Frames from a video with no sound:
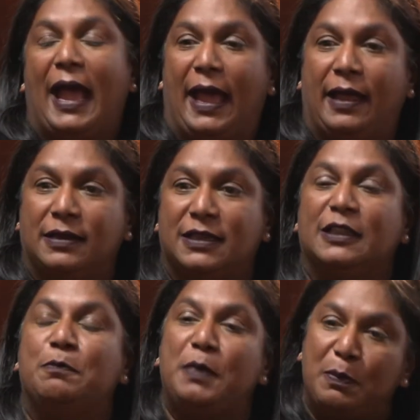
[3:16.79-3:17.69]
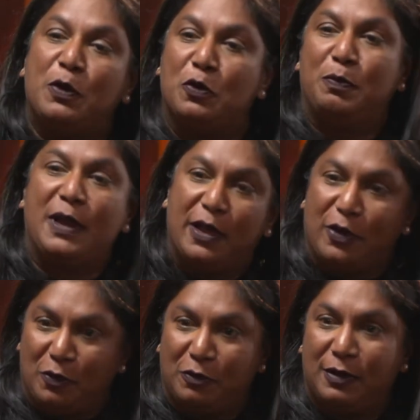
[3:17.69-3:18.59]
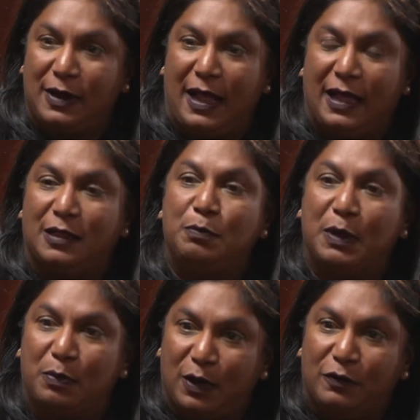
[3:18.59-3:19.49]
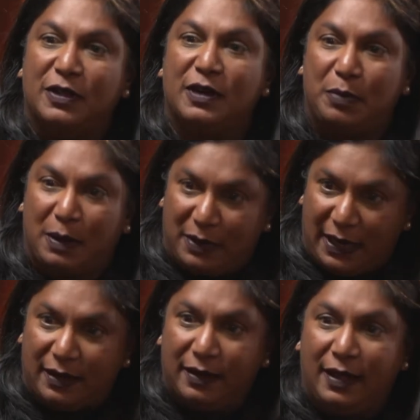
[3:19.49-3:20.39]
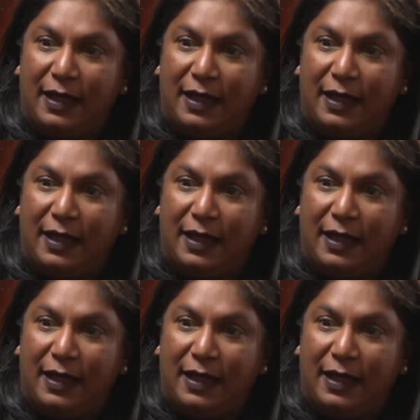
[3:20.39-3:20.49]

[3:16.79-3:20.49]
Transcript: And the people who play a role are the people of the Republic.